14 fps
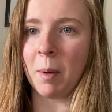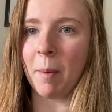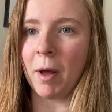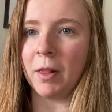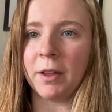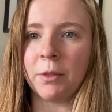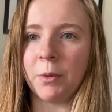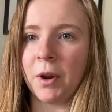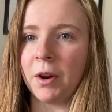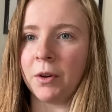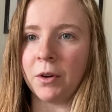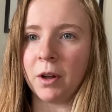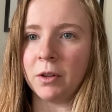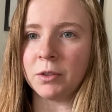I bought like
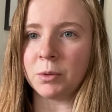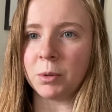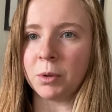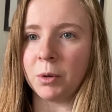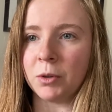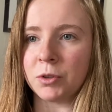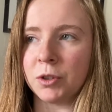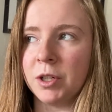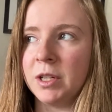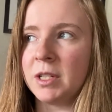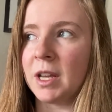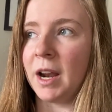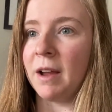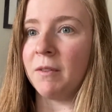$300 worth of
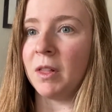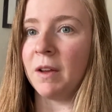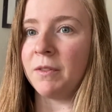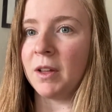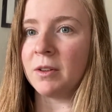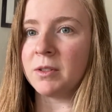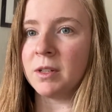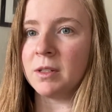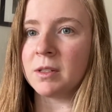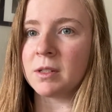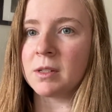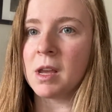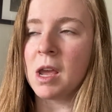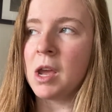groceries, and I haven't left the house since.